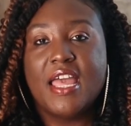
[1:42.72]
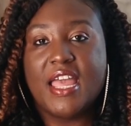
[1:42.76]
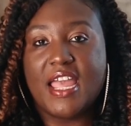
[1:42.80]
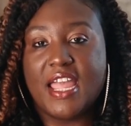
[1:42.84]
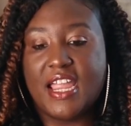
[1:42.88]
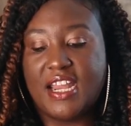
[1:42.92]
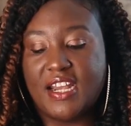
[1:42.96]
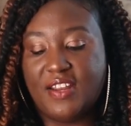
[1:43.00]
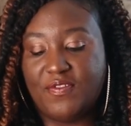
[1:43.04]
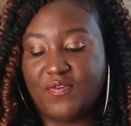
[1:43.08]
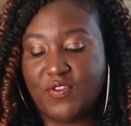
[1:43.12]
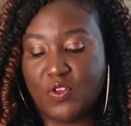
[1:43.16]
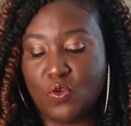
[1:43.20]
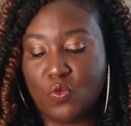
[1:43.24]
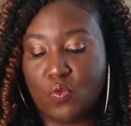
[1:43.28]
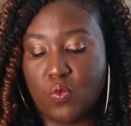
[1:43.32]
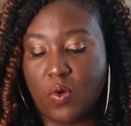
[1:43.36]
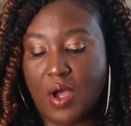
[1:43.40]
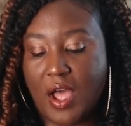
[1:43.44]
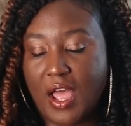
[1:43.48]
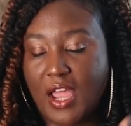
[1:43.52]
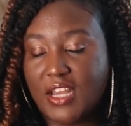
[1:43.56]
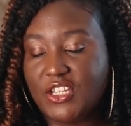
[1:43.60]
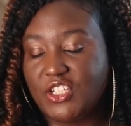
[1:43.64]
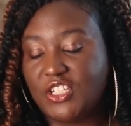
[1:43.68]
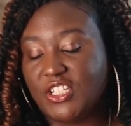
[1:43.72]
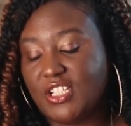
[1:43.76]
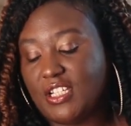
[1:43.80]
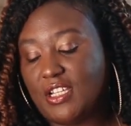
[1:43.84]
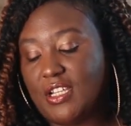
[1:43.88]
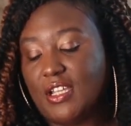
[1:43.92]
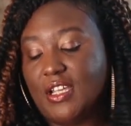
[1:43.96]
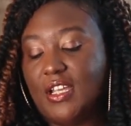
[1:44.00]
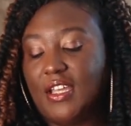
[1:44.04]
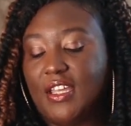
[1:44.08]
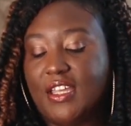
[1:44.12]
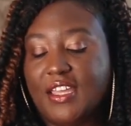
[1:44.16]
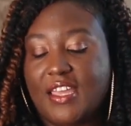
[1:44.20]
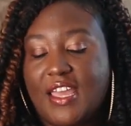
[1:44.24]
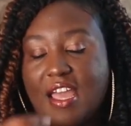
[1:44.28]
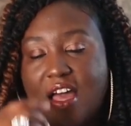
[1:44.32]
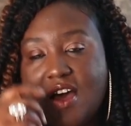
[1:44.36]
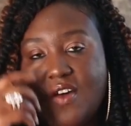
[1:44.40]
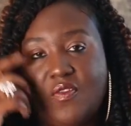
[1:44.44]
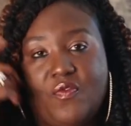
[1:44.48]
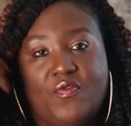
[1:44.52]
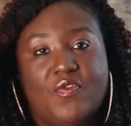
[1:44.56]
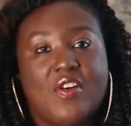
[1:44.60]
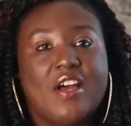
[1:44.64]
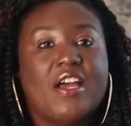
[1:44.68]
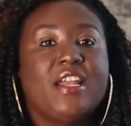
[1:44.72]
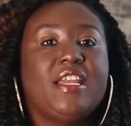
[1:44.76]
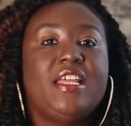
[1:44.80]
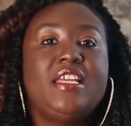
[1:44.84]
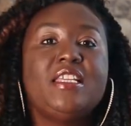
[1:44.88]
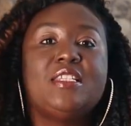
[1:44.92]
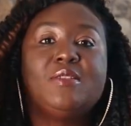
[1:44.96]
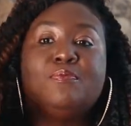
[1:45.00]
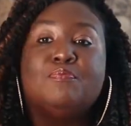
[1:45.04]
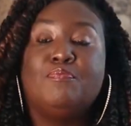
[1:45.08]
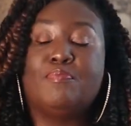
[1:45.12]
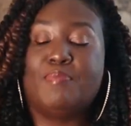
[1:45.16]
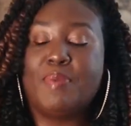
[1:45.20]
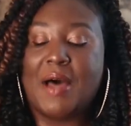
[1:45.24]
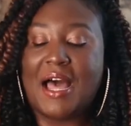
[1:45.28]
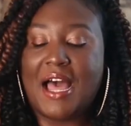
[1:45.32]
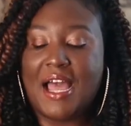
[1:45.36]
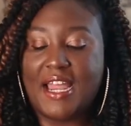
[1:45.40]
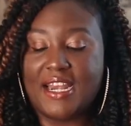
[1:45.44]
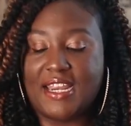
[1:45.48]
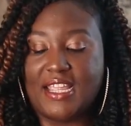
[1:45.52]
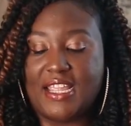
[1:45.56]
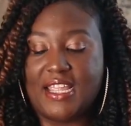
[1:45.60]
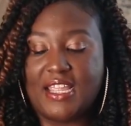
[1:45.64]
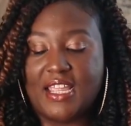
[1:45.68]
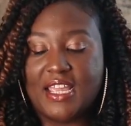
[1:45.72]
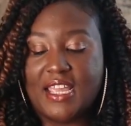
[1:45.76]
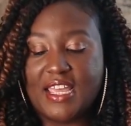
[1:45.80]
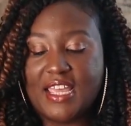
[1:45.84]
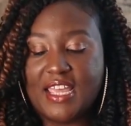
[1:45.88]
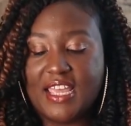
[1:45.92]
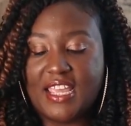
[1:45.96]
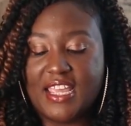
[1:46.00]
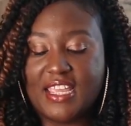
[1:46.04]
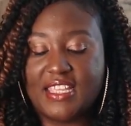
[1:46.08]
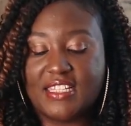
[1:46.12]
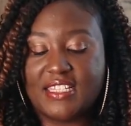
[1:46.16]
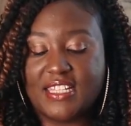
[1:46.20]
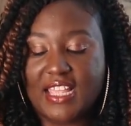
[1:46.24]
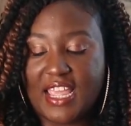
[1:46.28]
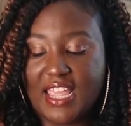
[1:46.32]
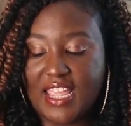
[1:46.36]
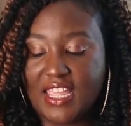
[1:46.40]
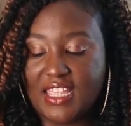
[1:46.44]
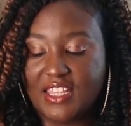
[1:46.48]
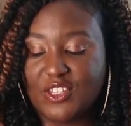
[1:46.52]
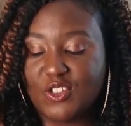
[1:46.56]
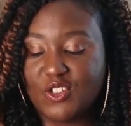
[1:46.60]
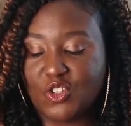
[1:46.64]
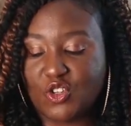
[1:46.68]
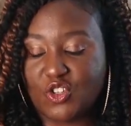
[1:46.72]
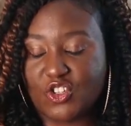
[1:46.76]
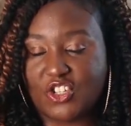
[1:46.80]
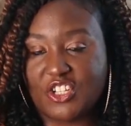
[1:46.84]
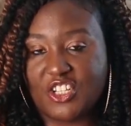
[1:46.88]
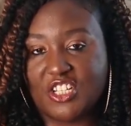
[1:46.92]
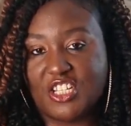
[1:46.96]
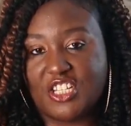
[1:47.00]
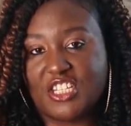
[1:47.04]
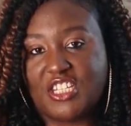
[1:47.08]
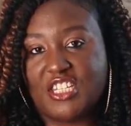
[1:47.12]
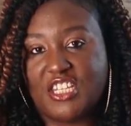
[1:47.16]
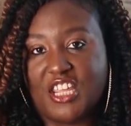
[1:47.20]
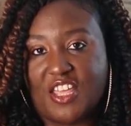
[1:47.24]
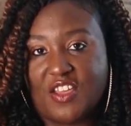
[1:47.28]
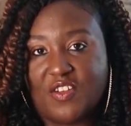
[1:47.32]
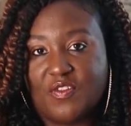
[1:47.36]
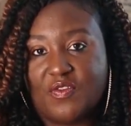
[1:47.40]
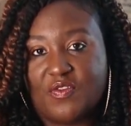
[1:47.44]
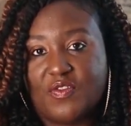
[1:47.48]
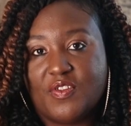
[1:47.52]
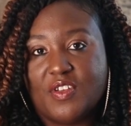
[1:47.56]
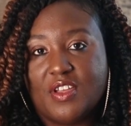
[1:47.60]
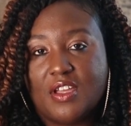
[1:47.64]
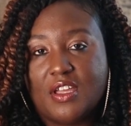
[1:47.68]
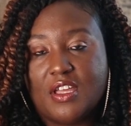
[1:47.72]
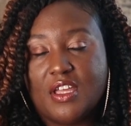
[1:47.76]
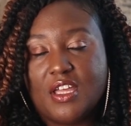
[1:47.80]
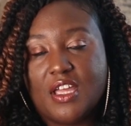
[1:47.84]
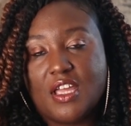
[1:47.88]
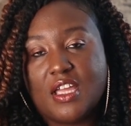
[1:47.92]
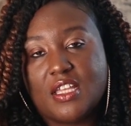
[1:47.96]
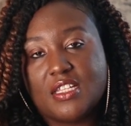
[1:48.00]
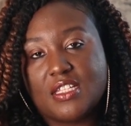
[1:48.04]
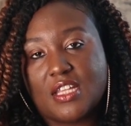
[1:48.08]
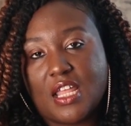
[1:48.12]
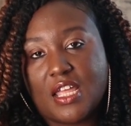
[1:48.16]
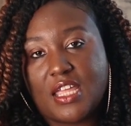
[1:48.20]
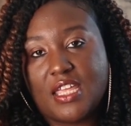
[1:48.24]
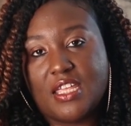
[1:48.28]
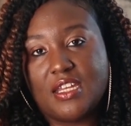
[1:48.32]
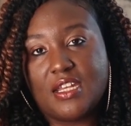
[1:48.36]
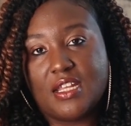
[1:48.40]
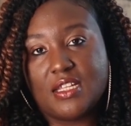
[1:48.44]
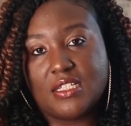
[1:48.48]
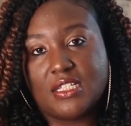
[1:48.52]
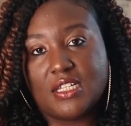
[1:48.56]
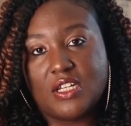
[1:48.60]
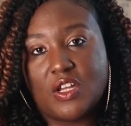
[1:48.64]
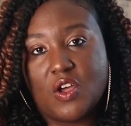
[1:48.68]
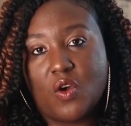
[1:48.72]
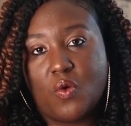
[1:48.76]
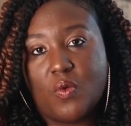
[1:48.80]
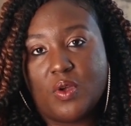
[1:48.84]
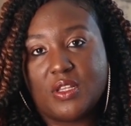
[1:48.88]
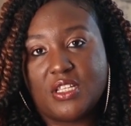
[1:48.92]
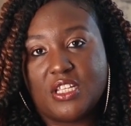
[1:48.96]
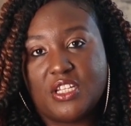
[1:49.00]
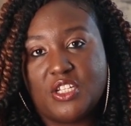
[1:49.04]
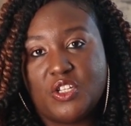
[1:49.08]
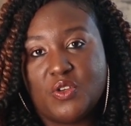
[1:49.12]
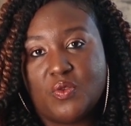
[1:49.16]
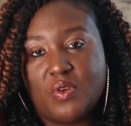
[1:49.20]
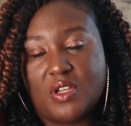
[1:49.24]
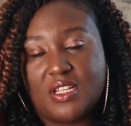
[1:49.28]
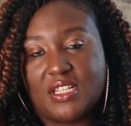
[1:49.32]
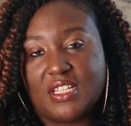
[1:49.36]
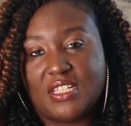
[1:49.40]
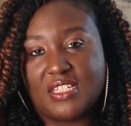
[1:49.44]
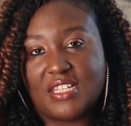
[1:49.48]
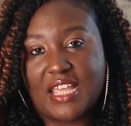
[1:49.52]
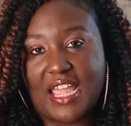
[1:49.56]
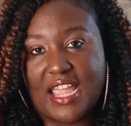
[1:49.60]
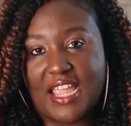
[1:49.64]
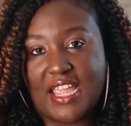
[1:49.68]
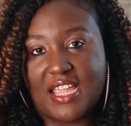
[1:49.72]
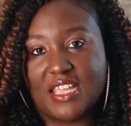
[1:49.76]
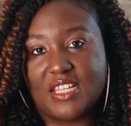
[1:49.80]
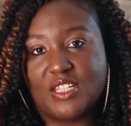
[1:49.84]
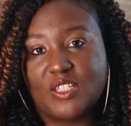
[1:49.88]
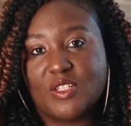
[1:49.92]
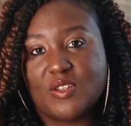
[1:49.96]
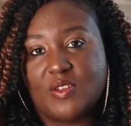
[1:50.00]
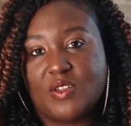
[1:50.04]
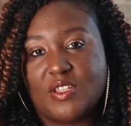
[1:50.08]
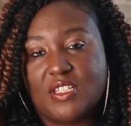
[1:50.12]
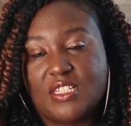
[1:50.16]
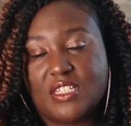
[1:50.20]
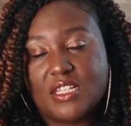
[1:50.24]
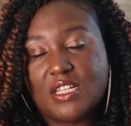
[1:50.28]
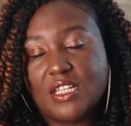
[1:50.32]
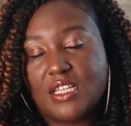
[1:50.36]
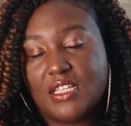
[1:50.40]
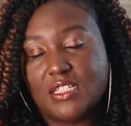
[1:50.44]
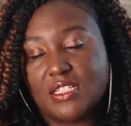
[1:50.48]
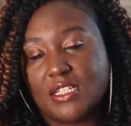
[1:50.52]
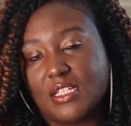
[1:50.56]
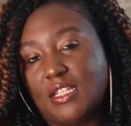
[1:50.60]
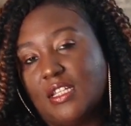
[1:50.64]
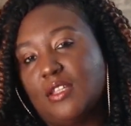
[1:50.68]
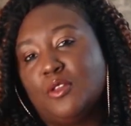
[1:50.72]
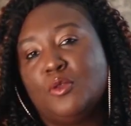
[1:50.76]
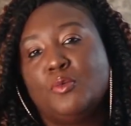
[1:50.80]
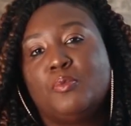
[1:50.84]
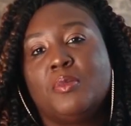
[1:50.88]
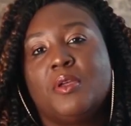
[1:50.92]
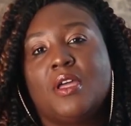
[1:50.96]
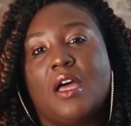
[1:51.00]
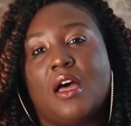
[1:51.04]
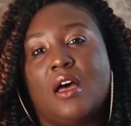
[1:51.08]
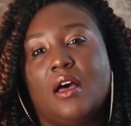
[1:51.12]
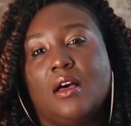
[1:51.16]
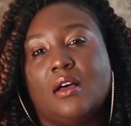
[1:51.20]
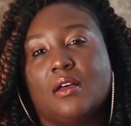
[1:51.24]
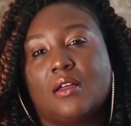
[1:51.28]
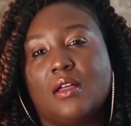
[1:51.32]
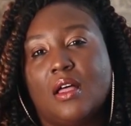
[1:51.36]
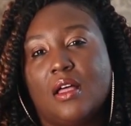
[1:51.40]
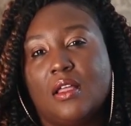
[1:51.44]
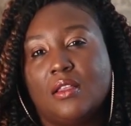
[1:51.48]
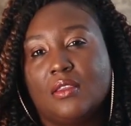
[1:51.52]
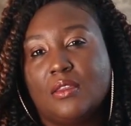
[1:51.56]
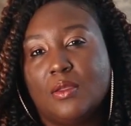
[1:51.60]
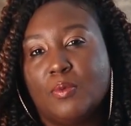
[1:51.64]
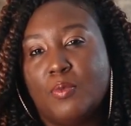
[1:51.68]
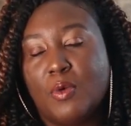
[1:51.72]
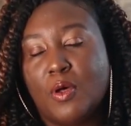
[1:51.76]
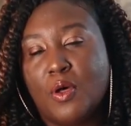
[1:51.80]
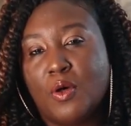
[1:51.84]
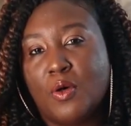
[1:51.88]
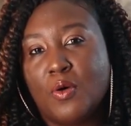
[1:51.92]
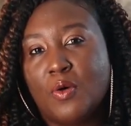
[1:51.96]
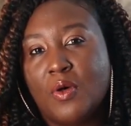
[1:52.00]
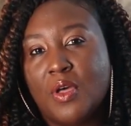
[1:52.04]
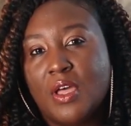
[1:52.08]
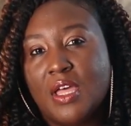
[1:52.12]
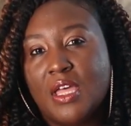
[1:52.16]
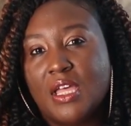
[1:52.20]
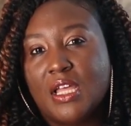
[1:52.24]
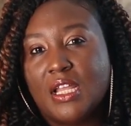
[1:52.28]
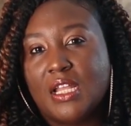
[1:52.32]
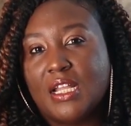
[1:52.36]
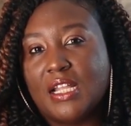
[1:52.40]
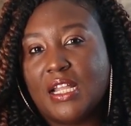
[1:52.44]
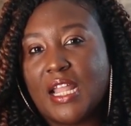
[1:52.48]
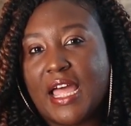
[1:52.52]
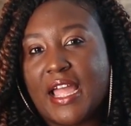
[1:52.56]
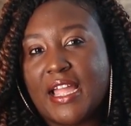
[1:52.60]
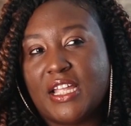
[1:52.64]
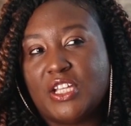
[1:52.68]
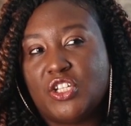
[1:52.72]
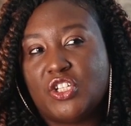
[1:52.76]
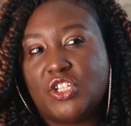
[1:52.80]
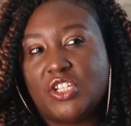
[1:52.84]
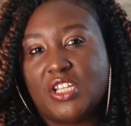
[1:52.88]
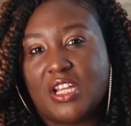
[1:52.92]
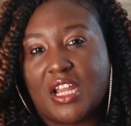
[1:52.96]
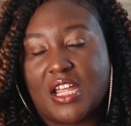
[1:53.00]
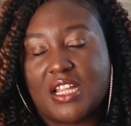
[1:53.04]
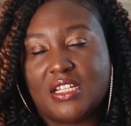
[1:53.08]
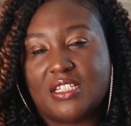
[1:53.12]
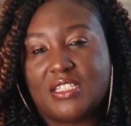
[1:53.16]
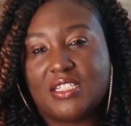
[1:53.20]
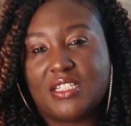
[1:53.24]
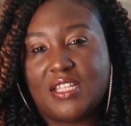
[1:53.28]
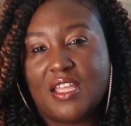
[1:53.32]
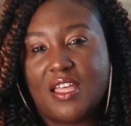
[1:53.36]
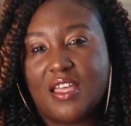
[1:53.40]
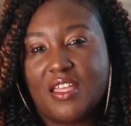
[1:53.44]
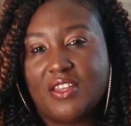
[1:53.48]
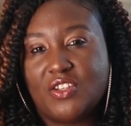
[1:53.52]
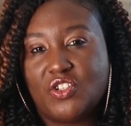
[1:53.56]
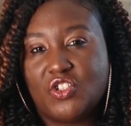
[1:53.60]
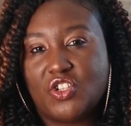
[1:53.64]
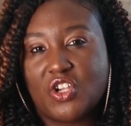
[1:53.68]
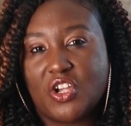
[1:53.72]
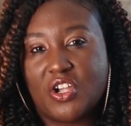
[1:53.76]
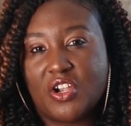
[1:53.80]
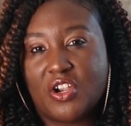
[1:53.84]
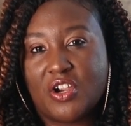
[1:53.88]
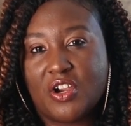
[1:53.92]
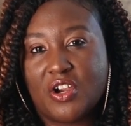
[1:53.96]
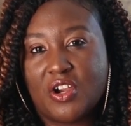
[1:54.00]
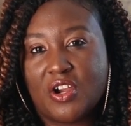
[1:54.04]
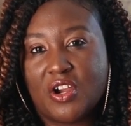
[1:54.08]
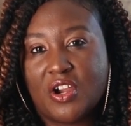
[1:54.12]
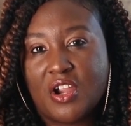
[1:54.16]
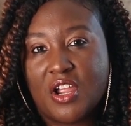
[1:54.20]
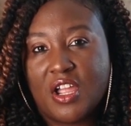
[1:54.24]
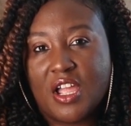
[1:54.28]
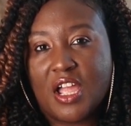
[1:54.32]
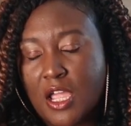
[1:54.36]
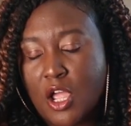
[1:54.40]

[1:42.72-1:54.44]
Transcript: And if you watch Calfani's body, his hands are stiff. It's like he doesn't know what to do with his hands. So he's a little bit uncomfortable. Like, should I touch her?